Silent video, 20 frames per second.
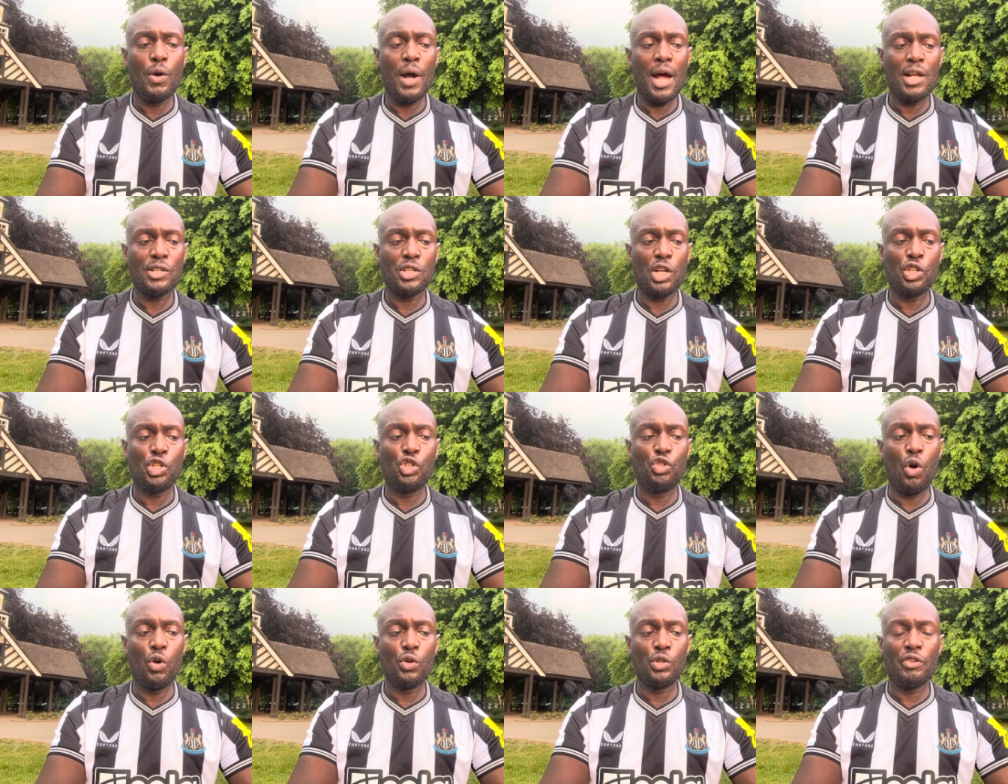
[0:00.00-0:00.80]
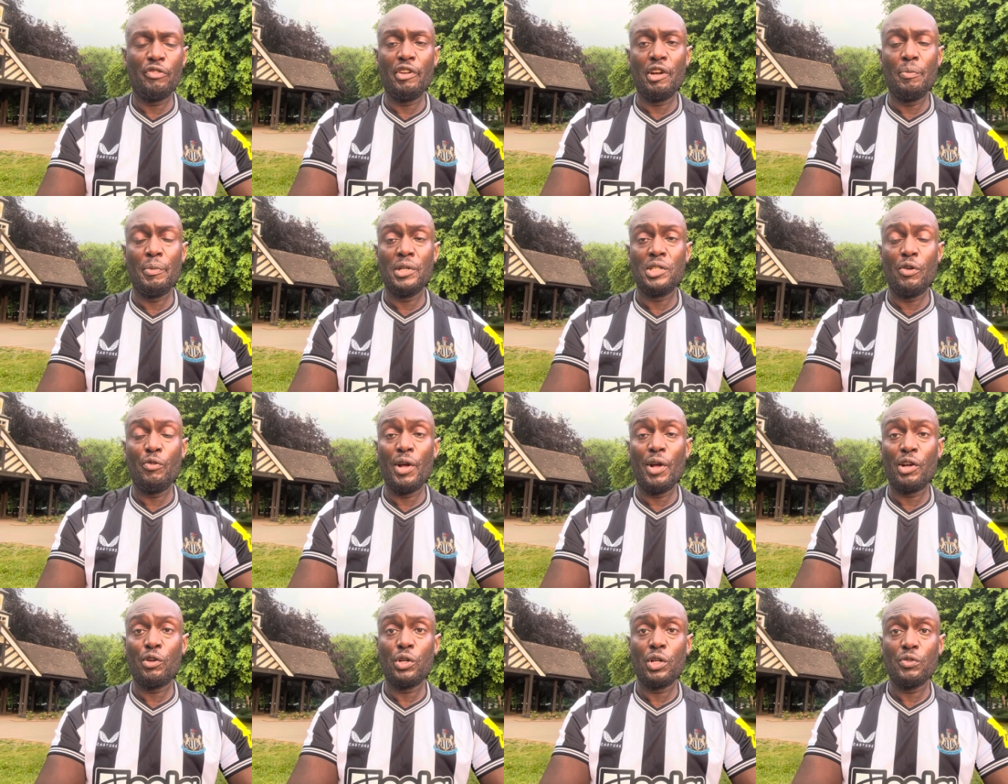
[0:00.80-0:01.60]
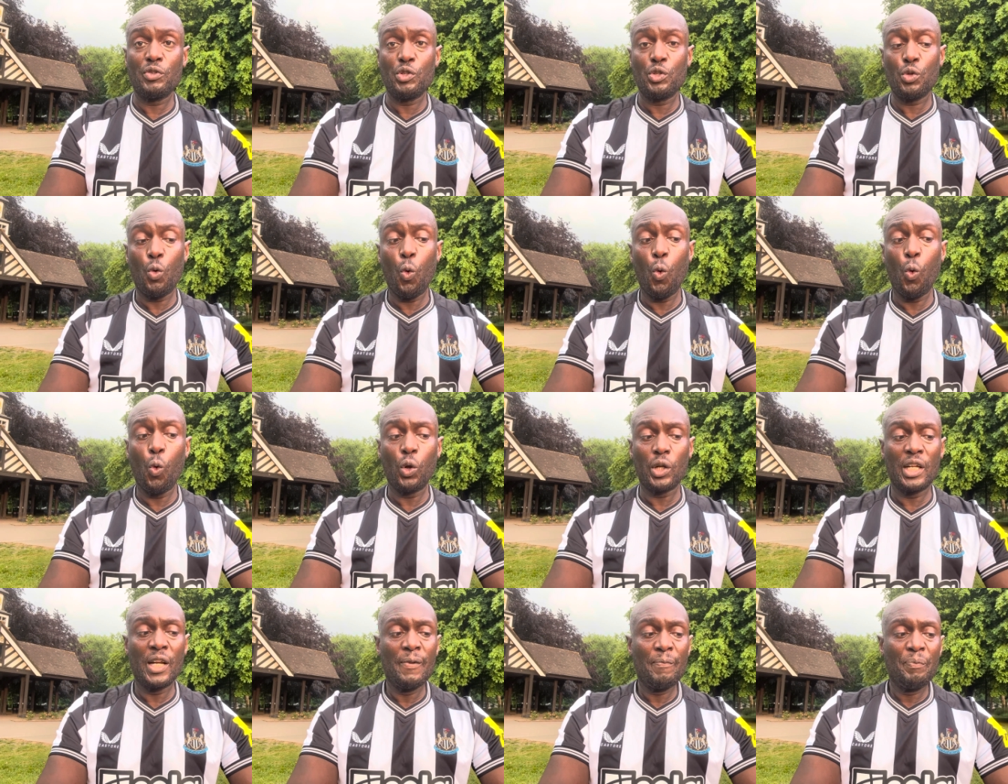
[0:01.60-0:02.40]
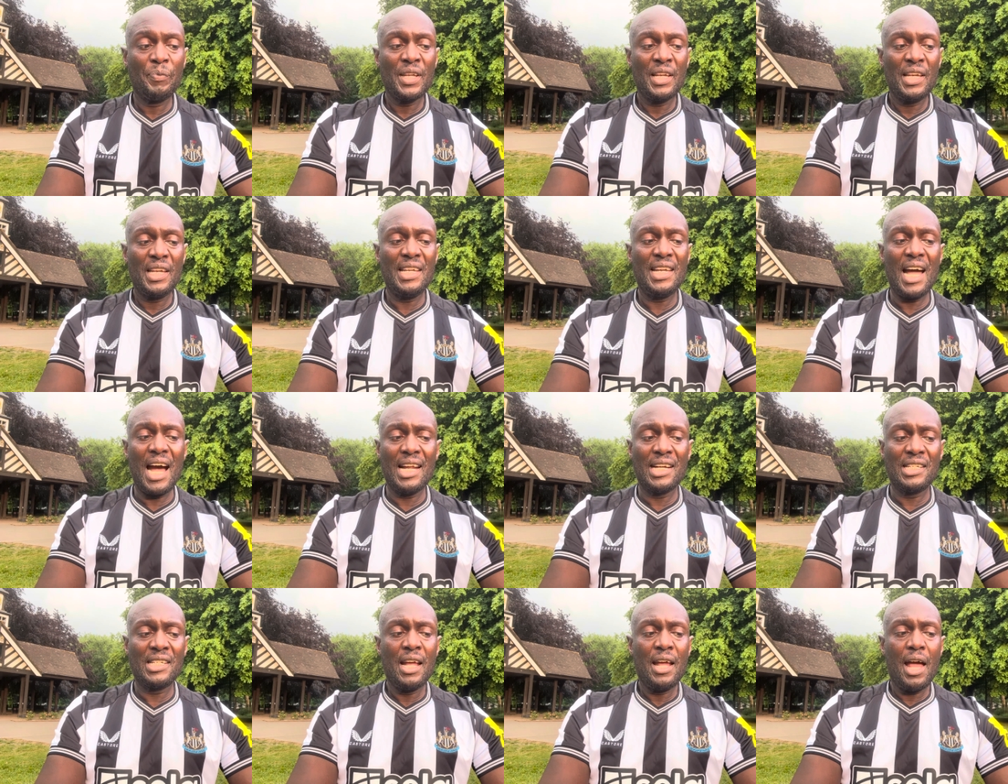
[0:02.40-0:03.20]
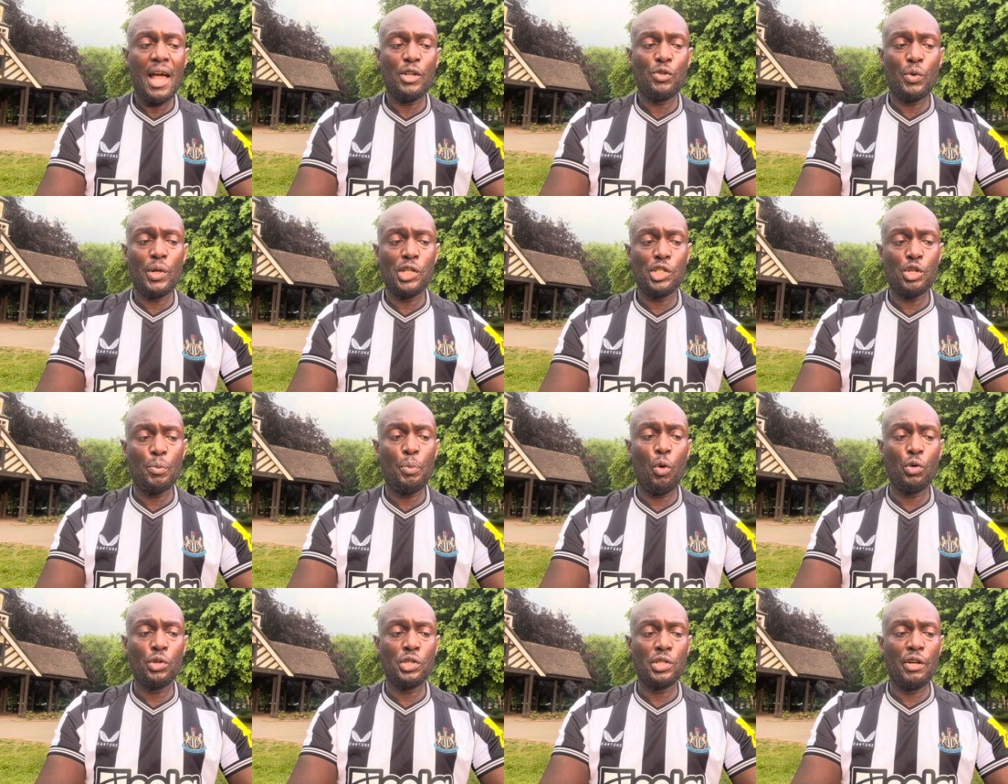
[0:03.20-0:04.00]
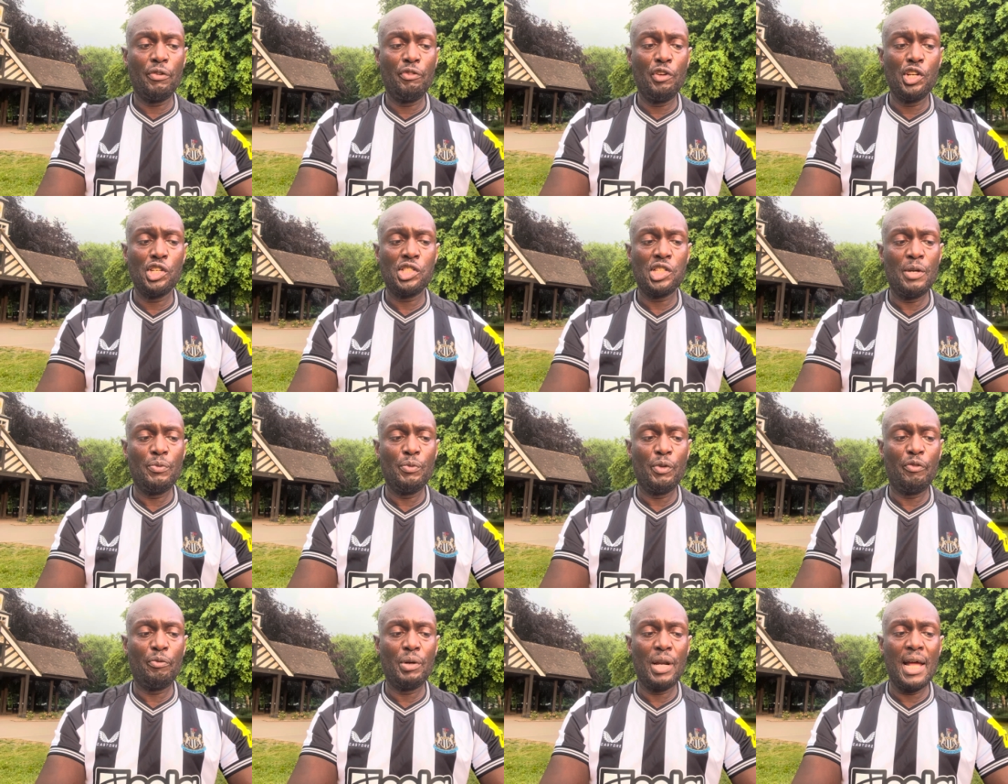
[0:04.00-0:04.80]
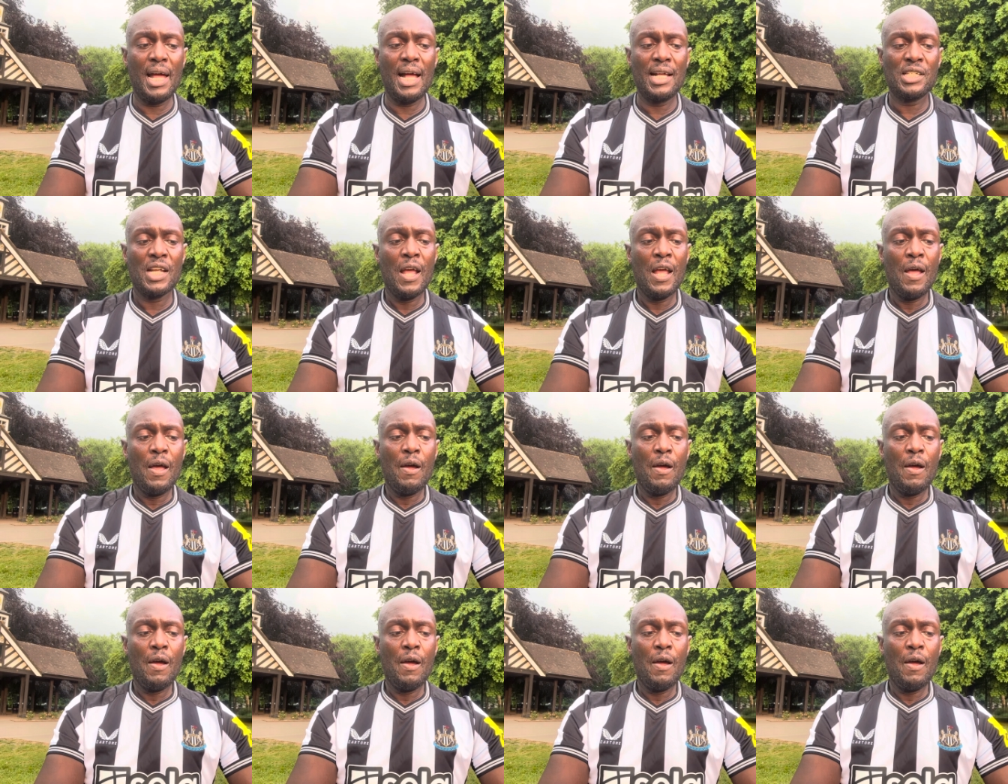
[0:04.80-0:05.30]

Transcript: has a strong development record of its own, he added, as well as supporting the first team with players.